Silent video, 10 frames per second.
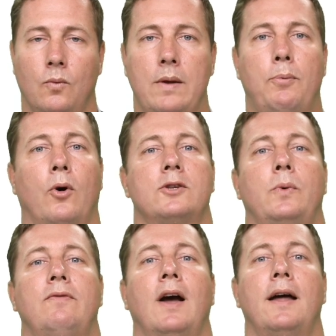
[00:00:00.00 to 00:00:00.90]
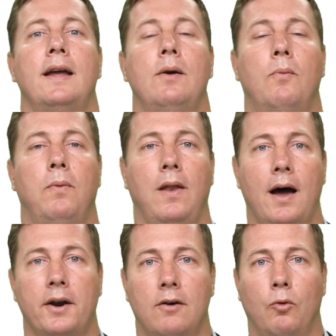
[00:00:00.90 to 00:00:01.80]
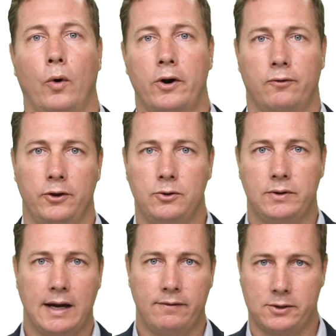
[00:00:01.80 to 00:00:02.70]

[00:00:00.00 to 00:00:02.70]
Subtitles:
Reports, we've got a lot of wonderful new data